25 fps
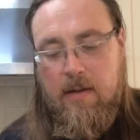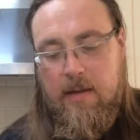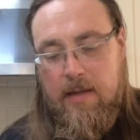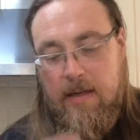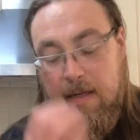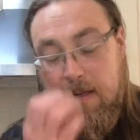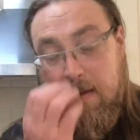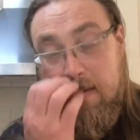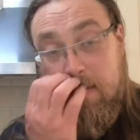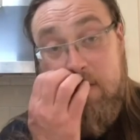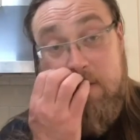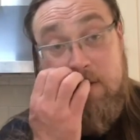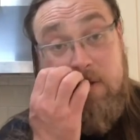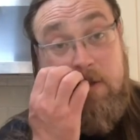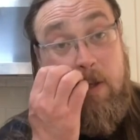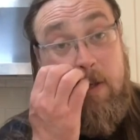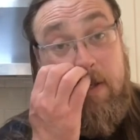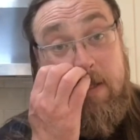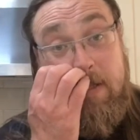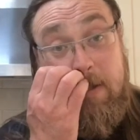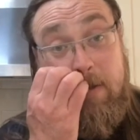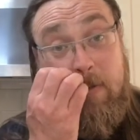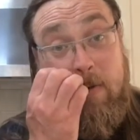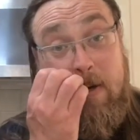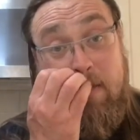It's not
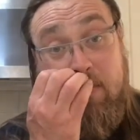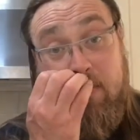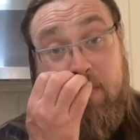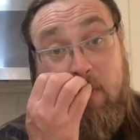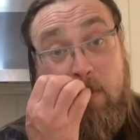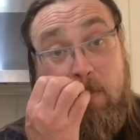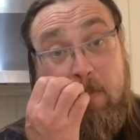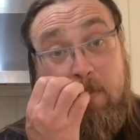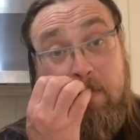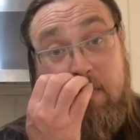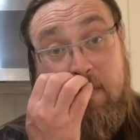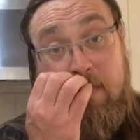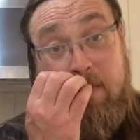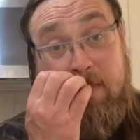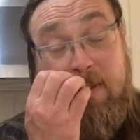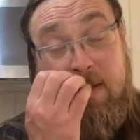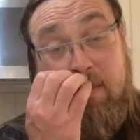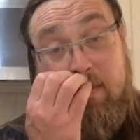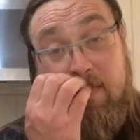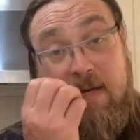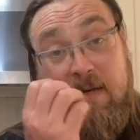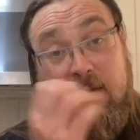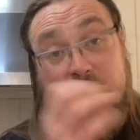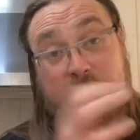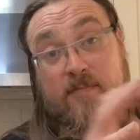any great problem. I mean, the
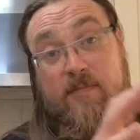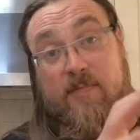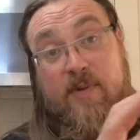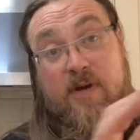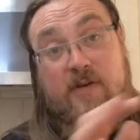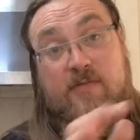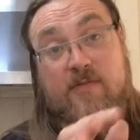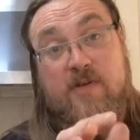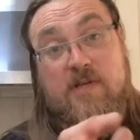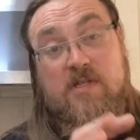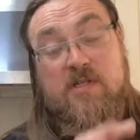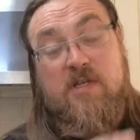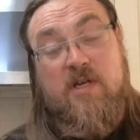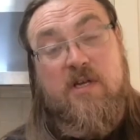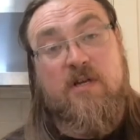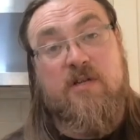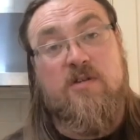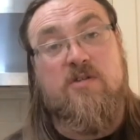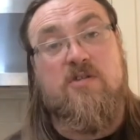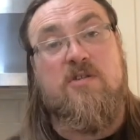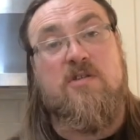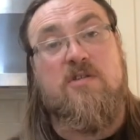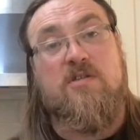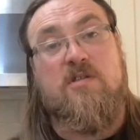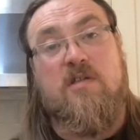main bit of it's done.
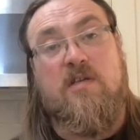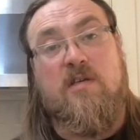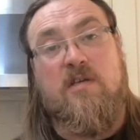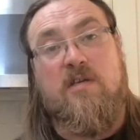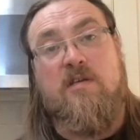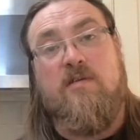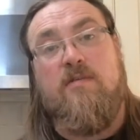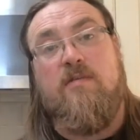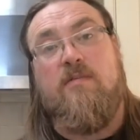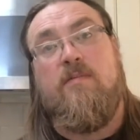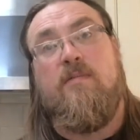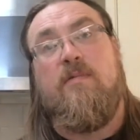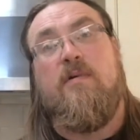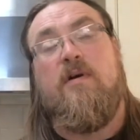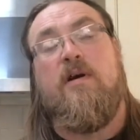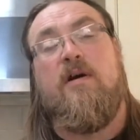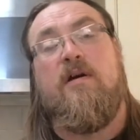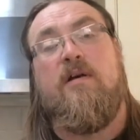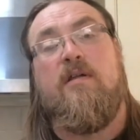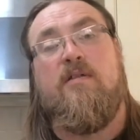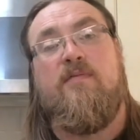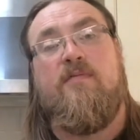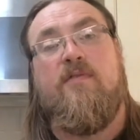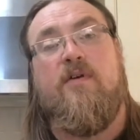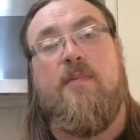It's just the
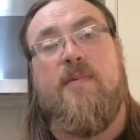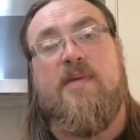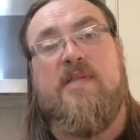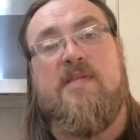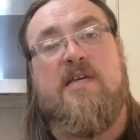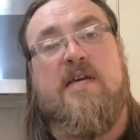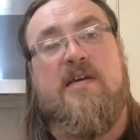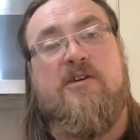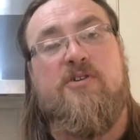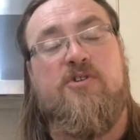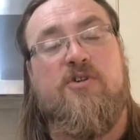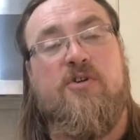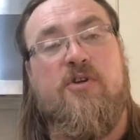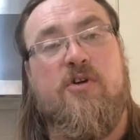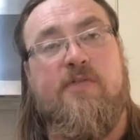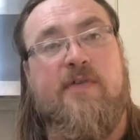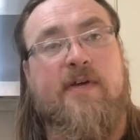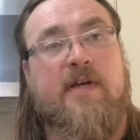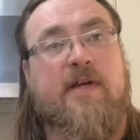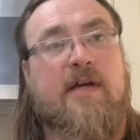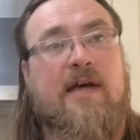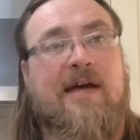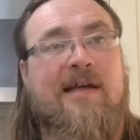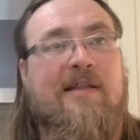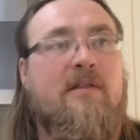fermentation of
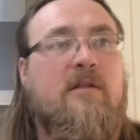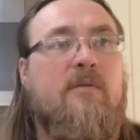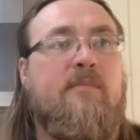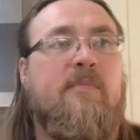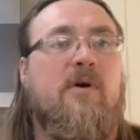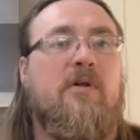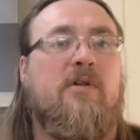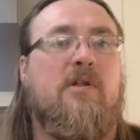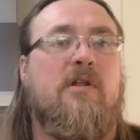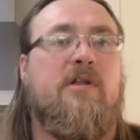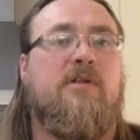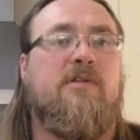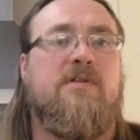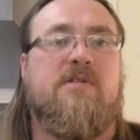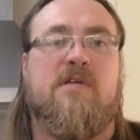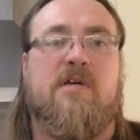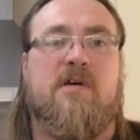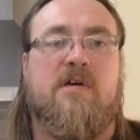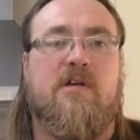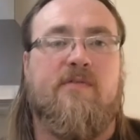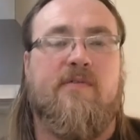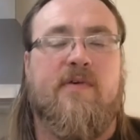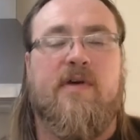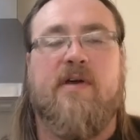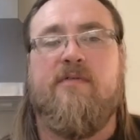it and the bottling
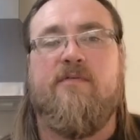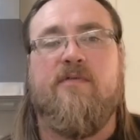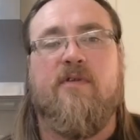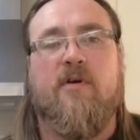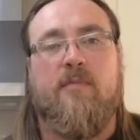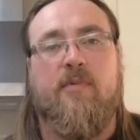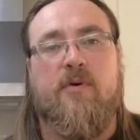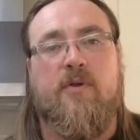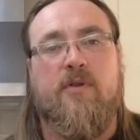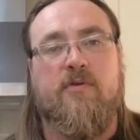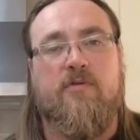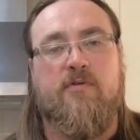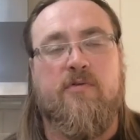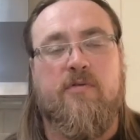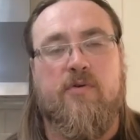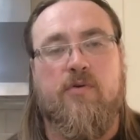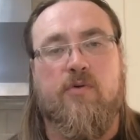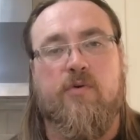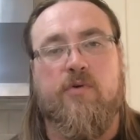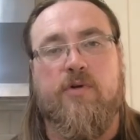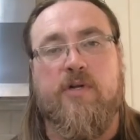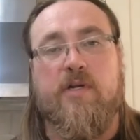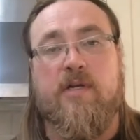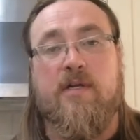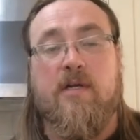side of it I've not bothered
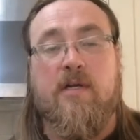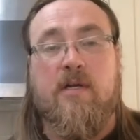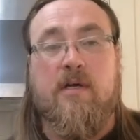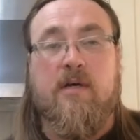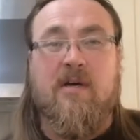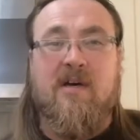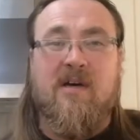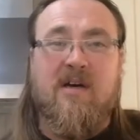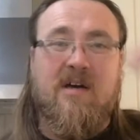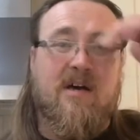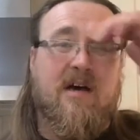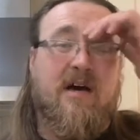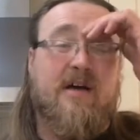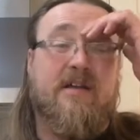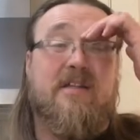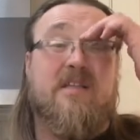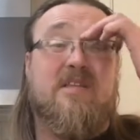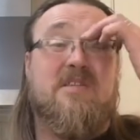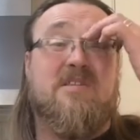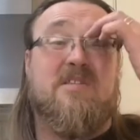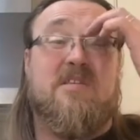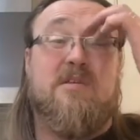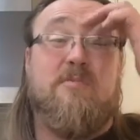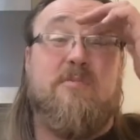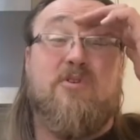recording. I
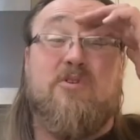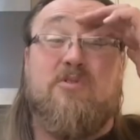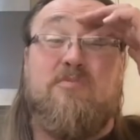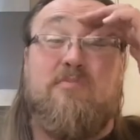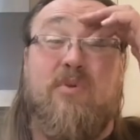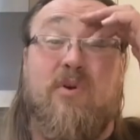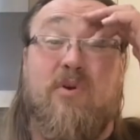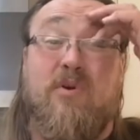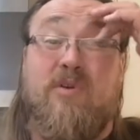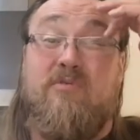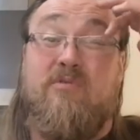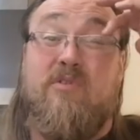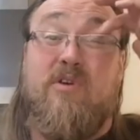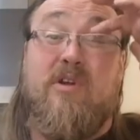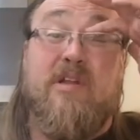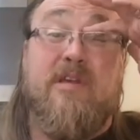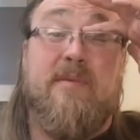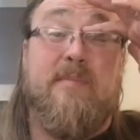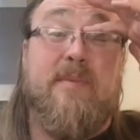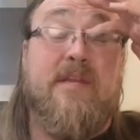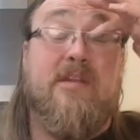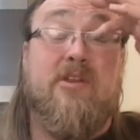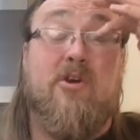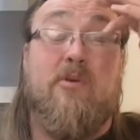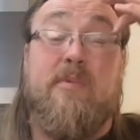didn't see much point really. I
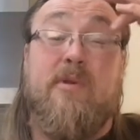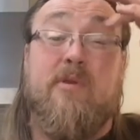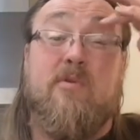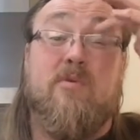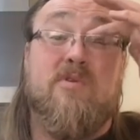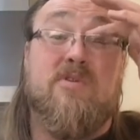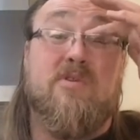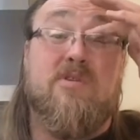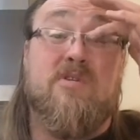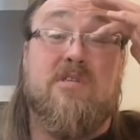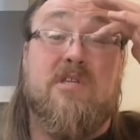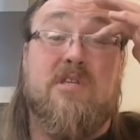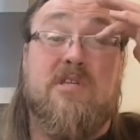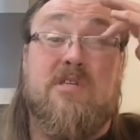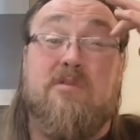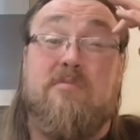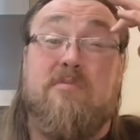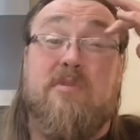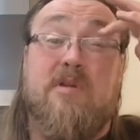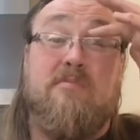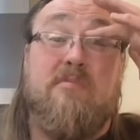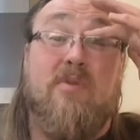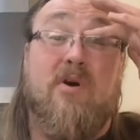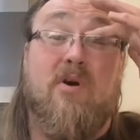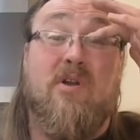mean, nobody wants to see
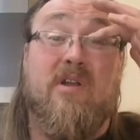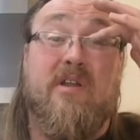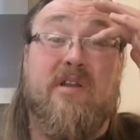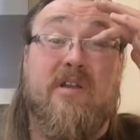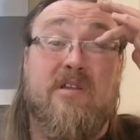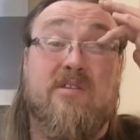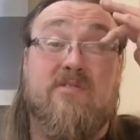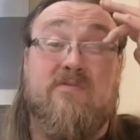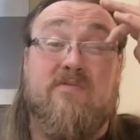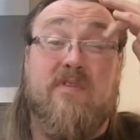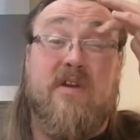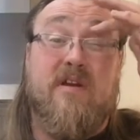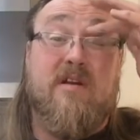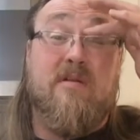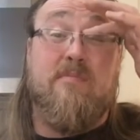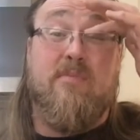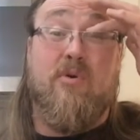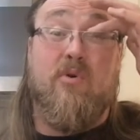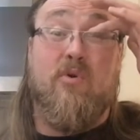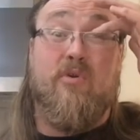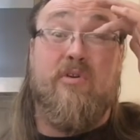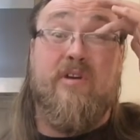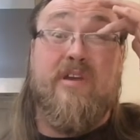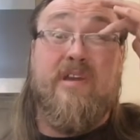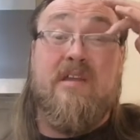somebody bottling. It's very
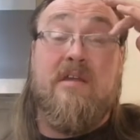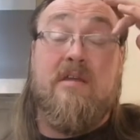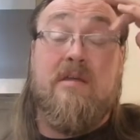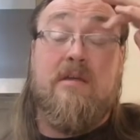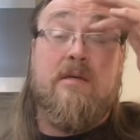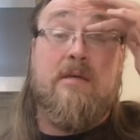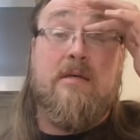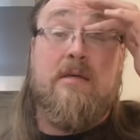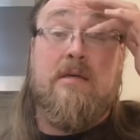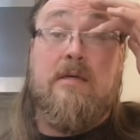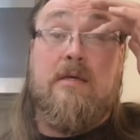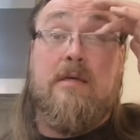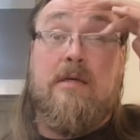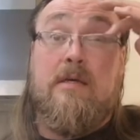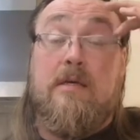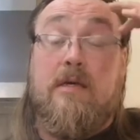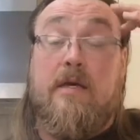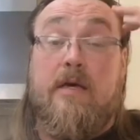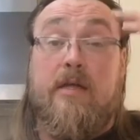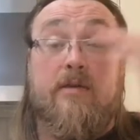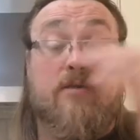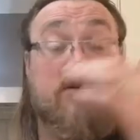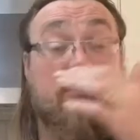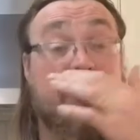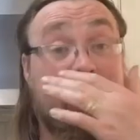boring.
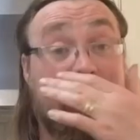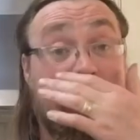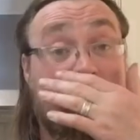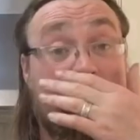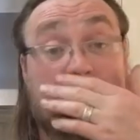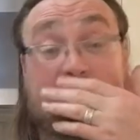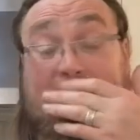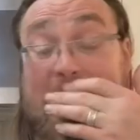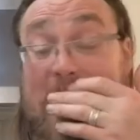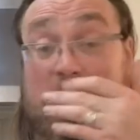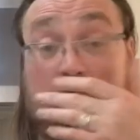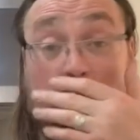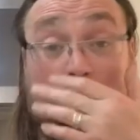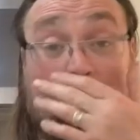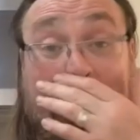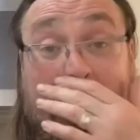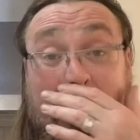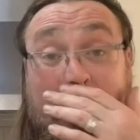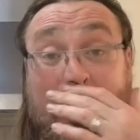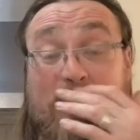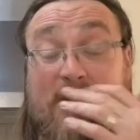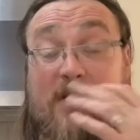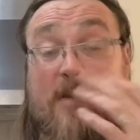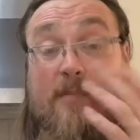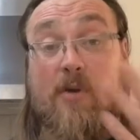There was nothing special
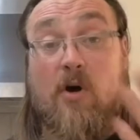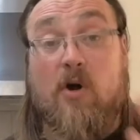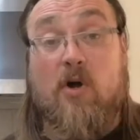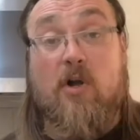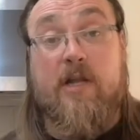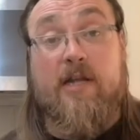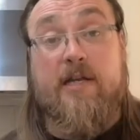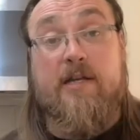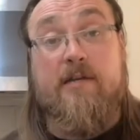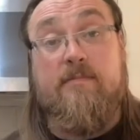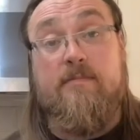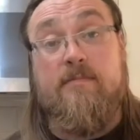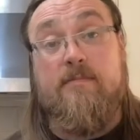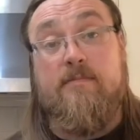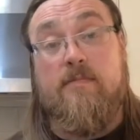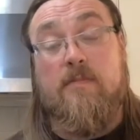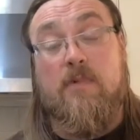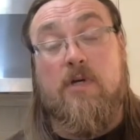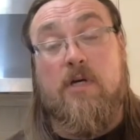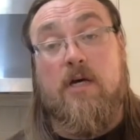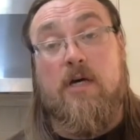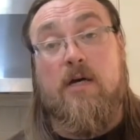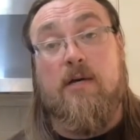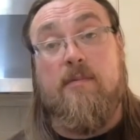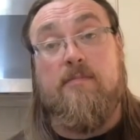on with the bottling.
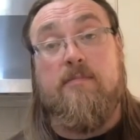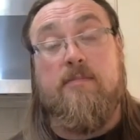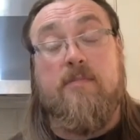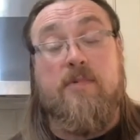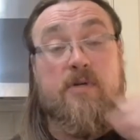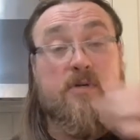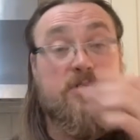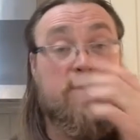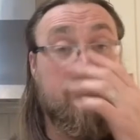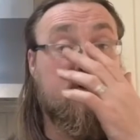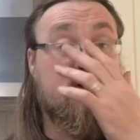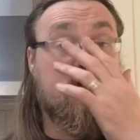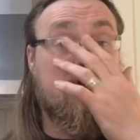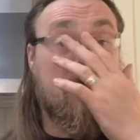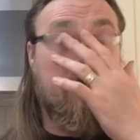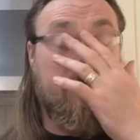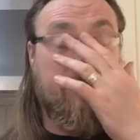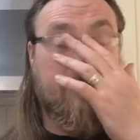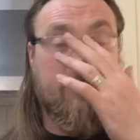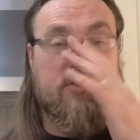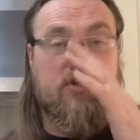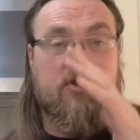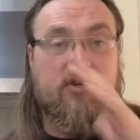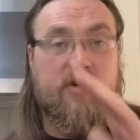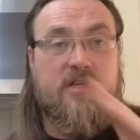It just got
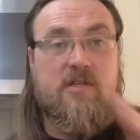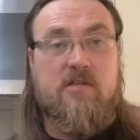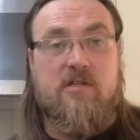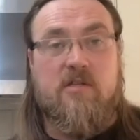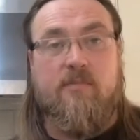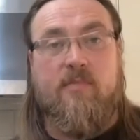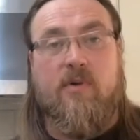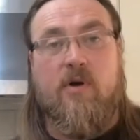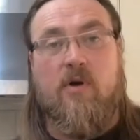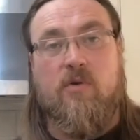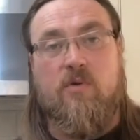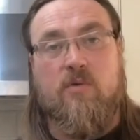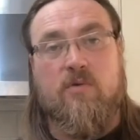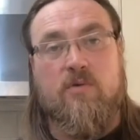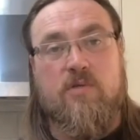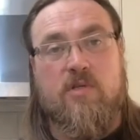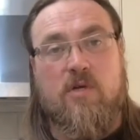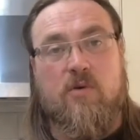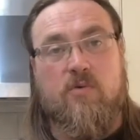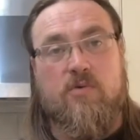put straight into the bottles.